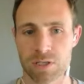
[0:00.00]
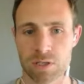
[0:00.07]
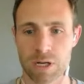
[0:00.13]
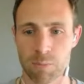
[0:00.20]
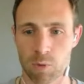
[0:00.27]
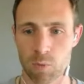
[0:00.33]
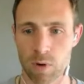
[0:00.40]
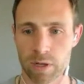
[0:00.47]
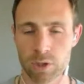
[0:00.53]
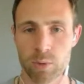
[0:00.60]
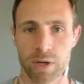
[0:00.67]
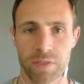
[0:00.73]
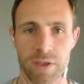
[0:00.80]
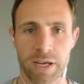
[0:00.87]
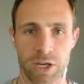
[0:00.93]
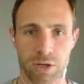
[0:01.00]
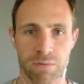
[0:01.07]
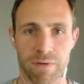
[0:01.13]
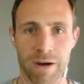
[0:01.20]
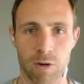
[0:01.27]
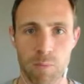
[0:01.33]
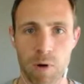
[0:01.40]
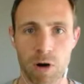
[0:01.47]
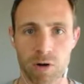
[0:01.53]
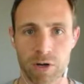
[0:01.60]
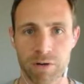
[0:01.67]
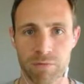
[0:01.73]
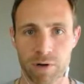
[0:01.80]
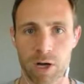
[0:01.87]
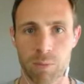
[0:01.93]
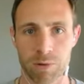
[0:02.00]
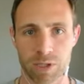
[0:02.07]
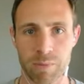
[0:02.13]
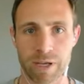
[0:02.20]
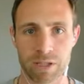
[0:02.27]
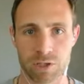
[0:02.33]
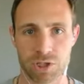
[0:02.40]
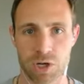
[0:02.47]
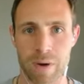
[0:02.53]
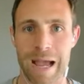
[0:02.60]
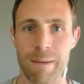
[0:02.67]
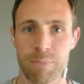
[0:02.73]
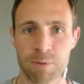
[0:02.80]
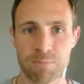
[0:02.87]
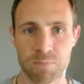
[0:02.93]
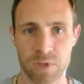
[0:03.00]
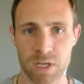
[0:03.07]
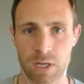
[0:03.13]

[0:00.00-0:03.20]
So number one, quick thank you to Viral Marketing for helping to make the show happen.